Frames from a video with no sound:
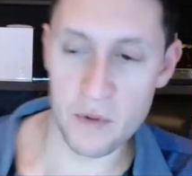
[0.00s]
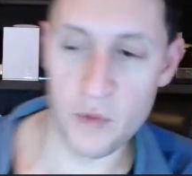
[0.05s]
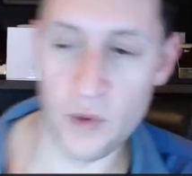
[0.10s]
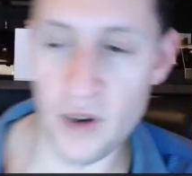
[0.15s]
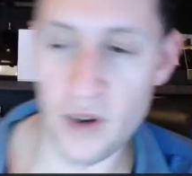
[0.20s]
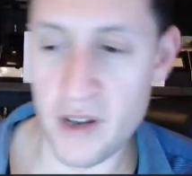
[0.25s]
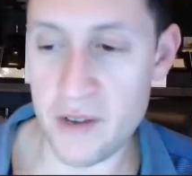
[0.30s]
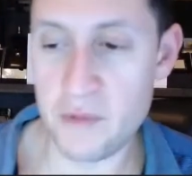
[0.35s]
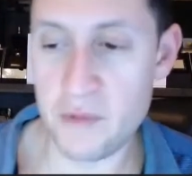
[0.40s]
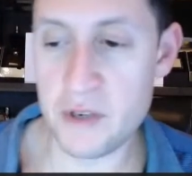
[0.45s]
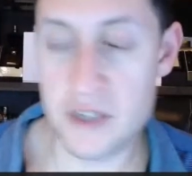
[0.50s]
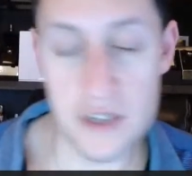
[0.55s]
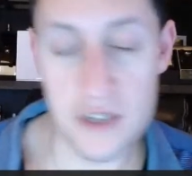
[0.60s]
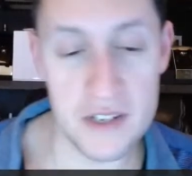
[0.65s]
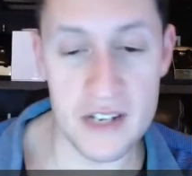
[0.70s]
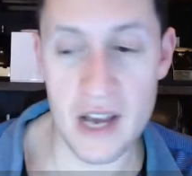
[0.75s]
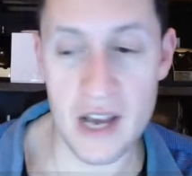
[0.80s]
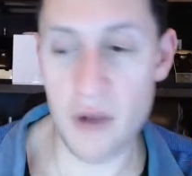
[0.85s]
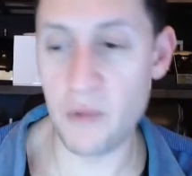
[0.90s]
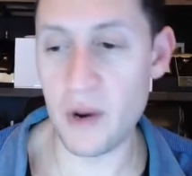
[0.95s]
one, which is
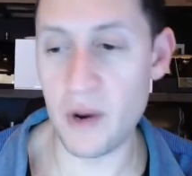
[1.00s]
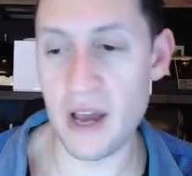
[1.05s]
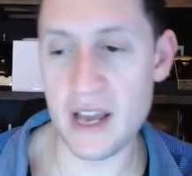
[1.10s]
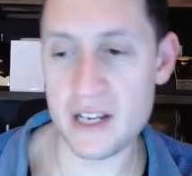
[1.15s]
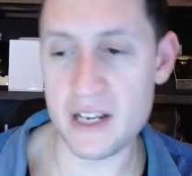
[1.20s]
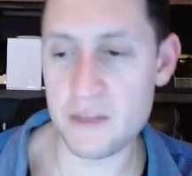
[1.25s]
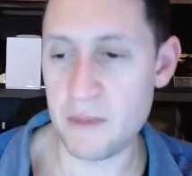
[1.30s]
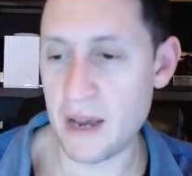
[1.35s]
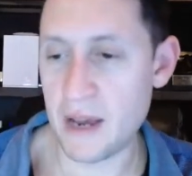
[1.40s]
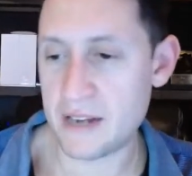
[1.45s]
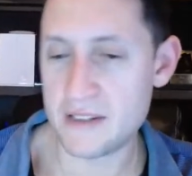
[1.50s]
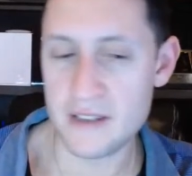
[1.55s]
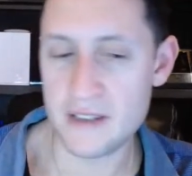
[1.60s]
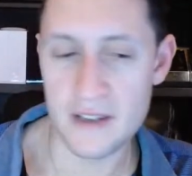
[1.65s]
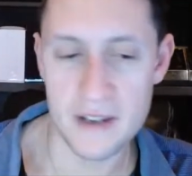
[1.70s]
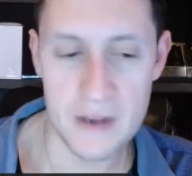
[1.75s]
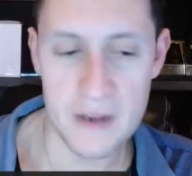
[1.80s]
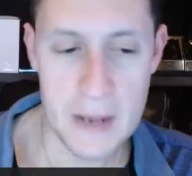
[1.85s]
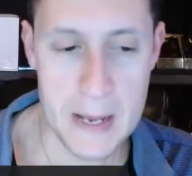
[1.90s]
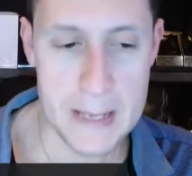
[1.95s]
not what I
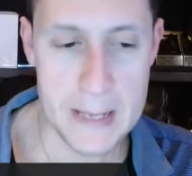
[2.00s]
expected.